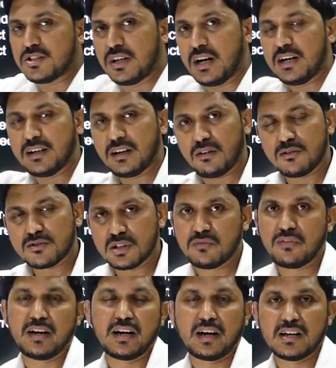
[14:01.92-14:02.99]
state can also
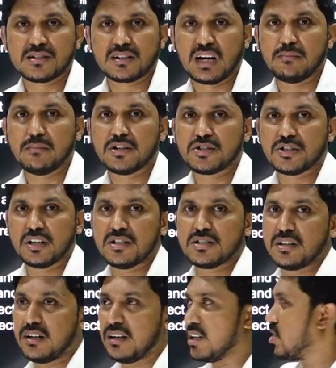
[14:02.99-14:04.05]
fight against climate change
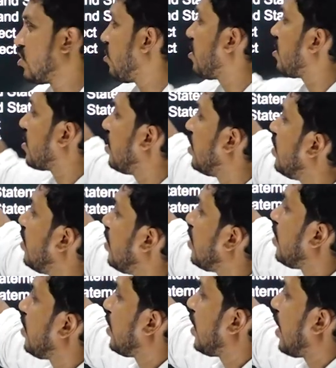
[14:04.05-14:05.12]
that does not
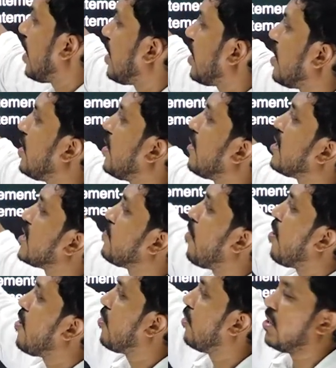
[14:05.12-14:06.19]
directly
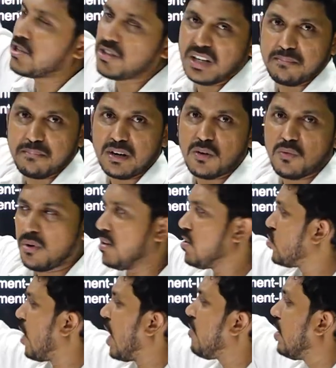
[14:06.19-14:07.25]
correspond to the statement 1.
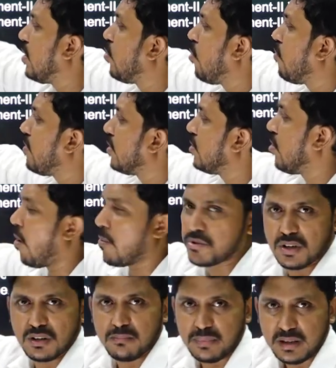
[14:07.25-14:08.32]
So I will go with
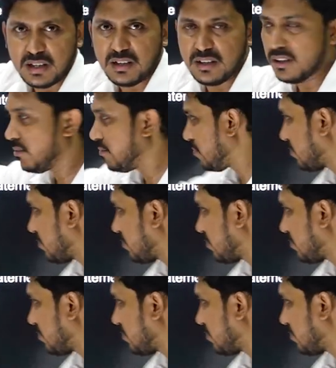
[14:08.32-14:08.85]
option B here.